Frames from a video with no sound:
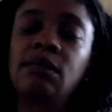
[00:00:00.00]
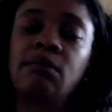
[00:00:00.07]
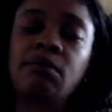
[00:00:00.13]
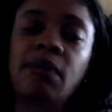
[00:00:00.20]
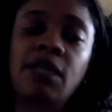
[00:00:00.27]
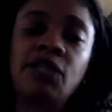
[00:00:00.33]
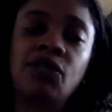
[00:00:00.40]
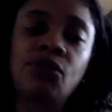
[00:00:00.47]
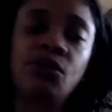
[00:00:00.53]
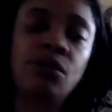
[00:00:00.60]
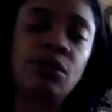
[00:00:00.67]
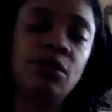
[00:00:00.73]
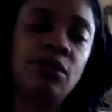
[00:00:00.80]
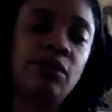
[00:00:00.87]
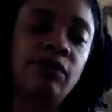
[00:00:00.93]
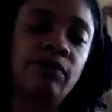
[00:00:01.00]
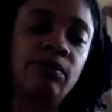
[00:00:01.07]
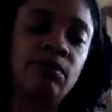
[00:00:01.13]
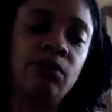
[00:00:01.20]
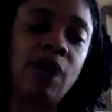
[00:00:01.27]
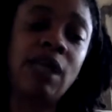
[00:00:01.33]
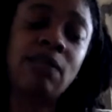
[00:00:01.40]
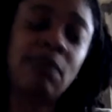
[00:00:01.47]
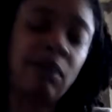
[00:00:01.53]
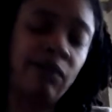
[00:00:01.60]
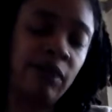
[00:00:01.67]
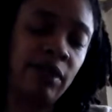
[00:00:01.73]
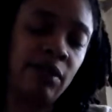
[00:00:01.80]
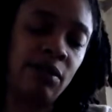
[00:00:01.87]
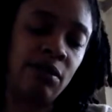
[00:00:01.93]
make sure you watch my
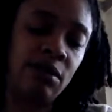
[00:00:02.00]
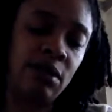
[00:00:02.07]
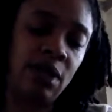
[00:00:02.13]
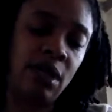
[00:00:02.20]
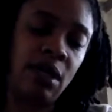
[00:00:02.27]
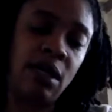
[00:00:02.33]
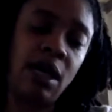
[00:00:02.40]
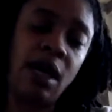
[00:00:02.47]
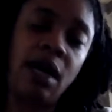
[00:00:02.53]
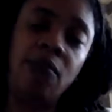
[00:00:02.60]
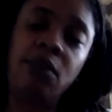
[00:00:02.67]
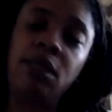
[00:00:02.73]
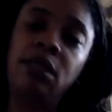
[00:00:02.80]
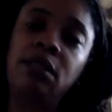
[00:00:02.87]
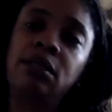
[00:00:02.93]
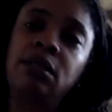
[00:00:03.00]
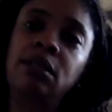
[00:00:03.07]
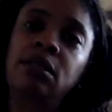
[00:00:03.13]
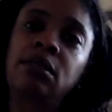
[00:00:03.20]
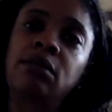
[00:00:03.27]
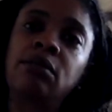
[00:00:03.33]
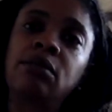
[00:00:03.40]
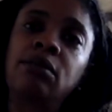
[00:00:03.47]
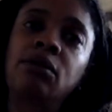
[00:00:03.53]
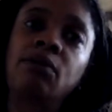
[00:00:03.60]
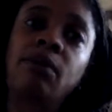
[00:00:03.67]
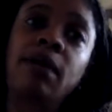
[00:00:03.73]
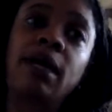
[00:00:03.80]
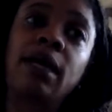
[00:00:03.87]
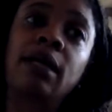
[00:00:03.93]
videos and comment,
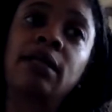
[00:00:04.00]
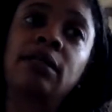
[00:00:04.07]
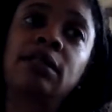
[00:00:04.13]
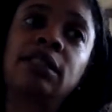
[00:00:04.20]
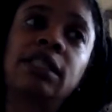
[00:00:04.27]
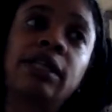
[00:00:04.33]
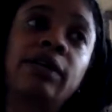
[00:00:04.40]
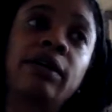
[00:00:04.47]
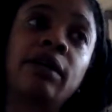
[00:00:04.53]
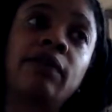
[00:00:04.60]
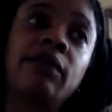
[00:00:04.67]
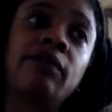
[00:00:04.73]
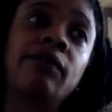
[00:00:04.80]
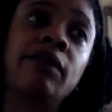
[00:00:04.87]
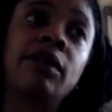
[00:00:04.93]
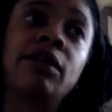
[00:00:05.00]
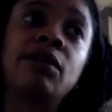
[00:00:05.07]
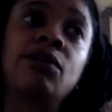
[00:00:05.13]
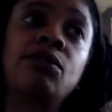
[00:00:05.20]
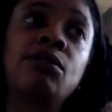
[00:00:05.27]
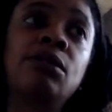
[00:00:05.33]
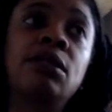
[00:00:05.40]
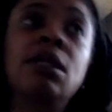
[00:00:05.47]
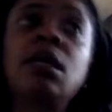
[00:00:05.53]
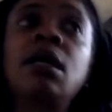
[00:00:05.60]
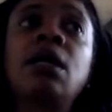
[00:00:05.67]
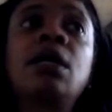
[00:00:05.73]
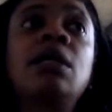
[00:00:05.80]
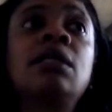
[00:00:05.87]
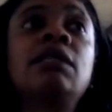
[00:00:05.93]
go back, share other videos,
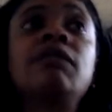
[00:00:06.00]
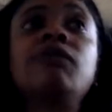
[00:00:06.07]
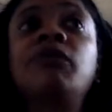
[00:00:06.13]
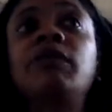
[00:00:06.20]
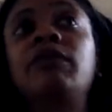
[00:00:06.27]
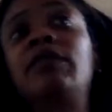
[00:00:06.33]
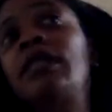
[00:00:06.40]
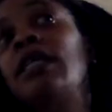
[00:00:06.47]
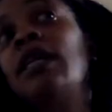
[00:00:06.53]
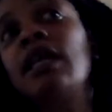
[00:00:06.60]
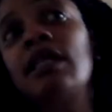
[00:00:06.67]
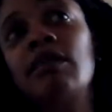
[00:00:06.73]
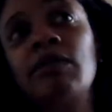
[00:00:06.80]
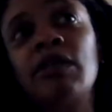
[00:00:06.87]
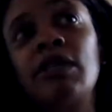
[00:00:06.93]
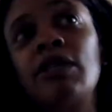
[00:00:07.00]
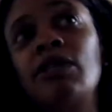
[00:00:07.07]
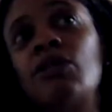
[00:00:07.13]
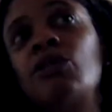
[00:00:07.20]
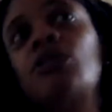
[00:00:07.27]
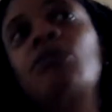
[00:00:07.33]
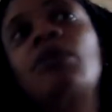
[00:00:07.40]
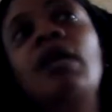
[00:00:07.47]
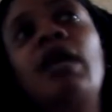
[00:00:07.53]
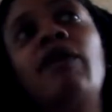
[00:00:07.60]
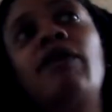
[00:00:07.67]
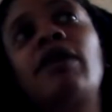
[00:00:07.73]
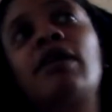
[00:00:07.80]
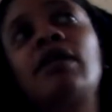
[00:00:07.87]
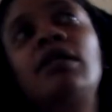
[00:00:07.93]
see other videos,
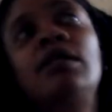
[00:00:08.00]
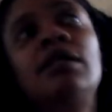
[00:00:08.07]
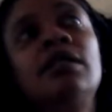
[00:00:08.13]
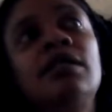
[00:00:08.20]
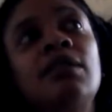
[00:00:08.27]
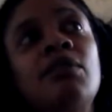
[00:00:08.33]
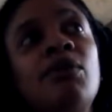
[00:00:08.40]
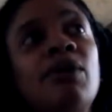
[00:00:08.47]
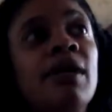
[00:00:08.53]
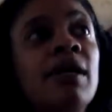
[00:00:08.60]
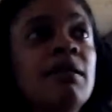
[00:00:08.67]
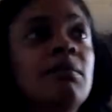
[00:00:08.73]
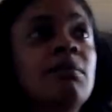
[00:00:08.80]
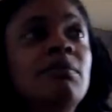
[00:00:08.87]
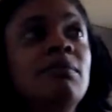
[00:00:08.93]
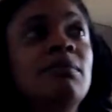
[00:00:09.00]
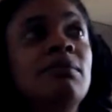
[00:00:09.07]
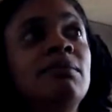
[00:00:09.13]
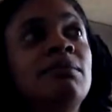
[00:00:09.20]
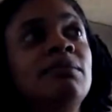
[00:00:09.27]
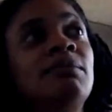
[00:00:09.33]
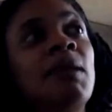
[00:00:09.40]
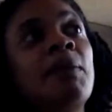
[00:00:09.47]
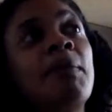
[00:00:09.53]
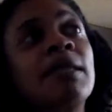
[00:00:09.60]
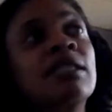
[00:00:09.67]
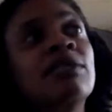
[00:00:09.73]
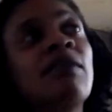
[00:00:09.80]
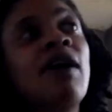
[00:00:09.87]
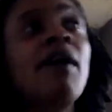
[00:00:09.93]
whatever, support, make my
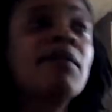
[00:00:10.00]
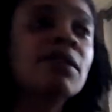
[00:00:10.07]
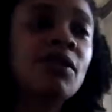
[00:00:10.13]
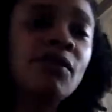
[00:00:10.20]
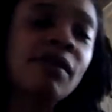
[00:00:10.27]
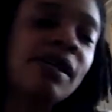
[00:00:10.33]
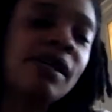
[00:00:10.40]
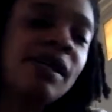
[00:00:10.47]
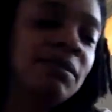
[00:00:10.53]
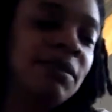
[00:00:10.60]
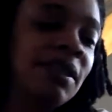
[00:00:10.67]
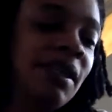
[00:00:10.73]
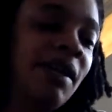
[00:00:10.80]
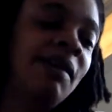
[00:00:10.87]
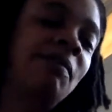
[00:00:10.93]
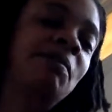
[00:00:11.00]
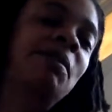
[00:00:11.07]
subscribers go up, you know,